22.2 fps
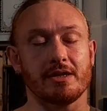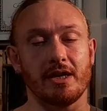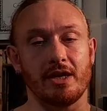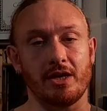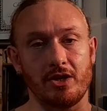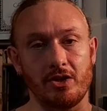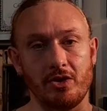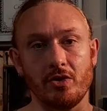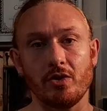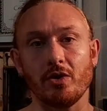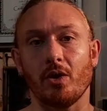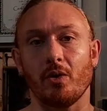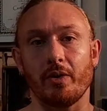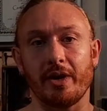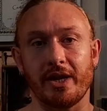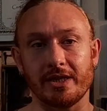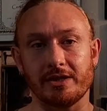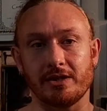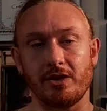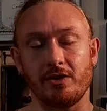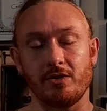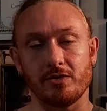that you don't
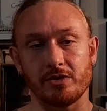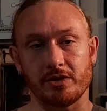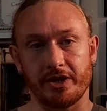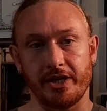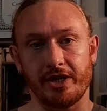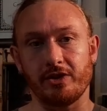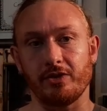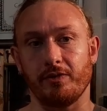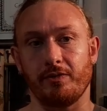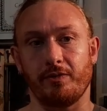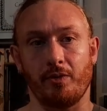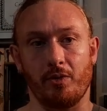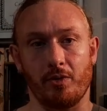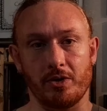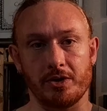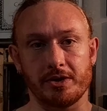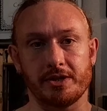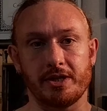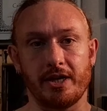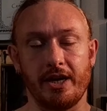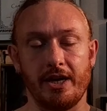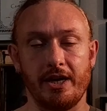get to use lethal force